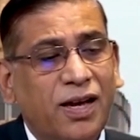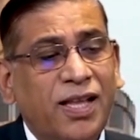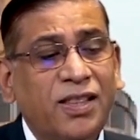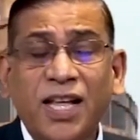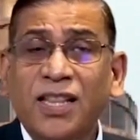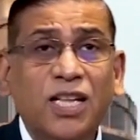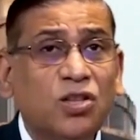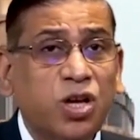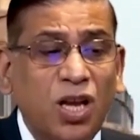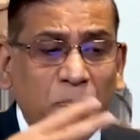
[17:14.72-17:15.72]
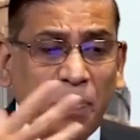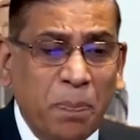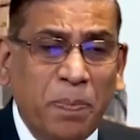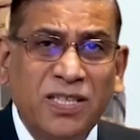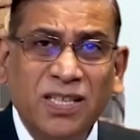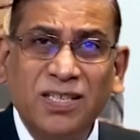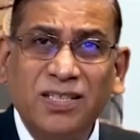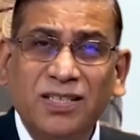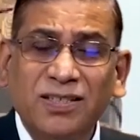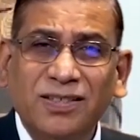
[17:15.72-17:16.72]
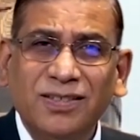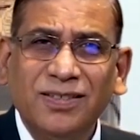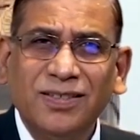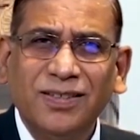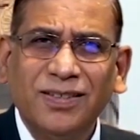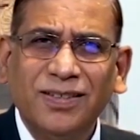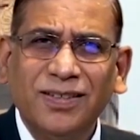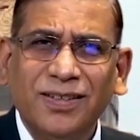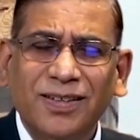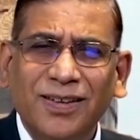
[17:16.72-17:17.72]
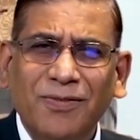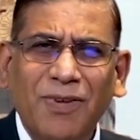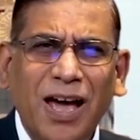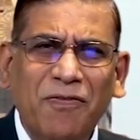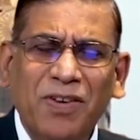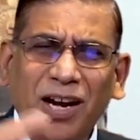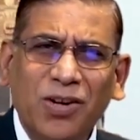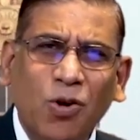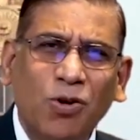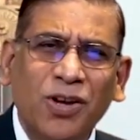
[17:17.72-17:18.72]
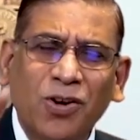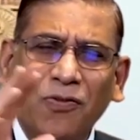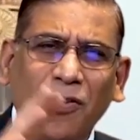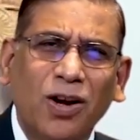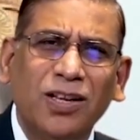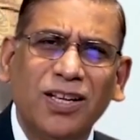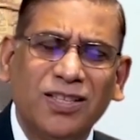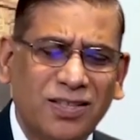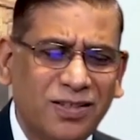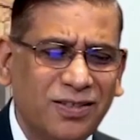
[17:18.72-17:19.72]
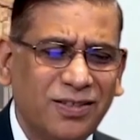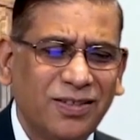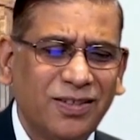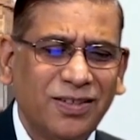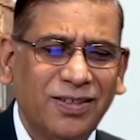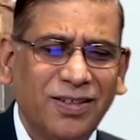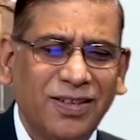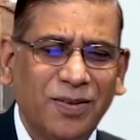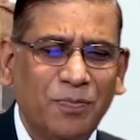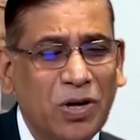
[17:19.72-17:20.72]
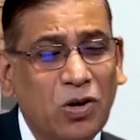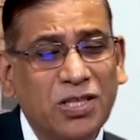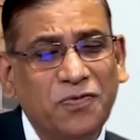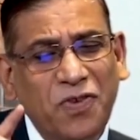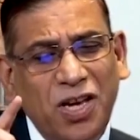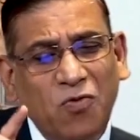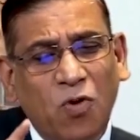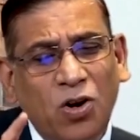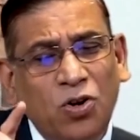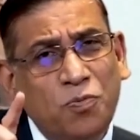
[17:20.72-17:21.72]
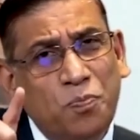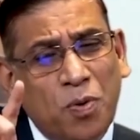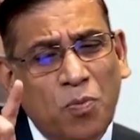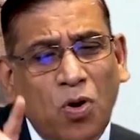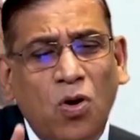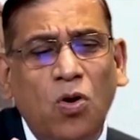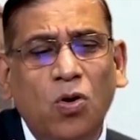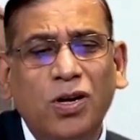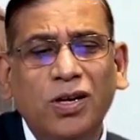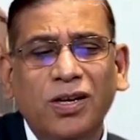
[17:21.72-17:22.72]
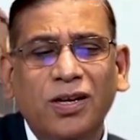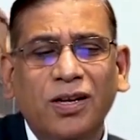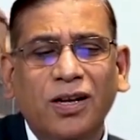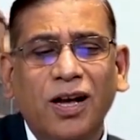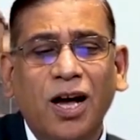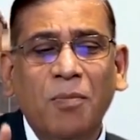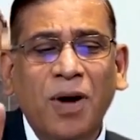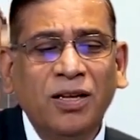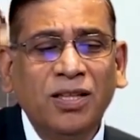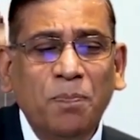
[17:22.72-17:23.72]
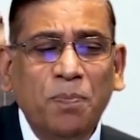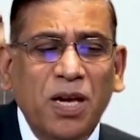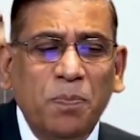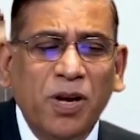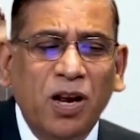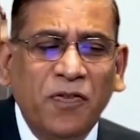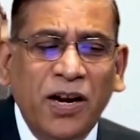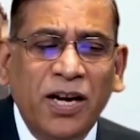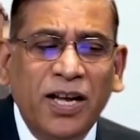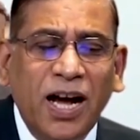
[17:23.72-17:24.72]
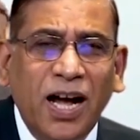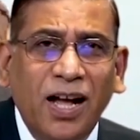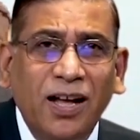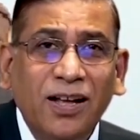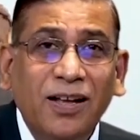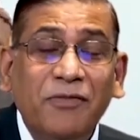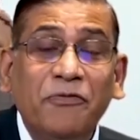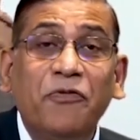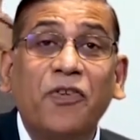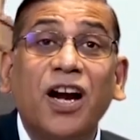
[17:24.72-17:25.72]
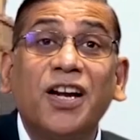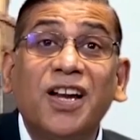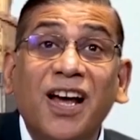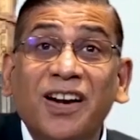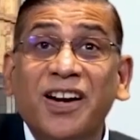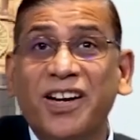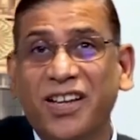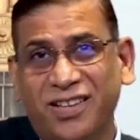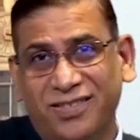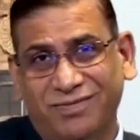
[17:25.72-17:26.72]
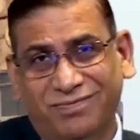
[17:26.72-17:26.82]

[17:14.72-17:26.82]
And then the three purposes. Why we are talking of all this? Because we want to promote among the people of India fraternity.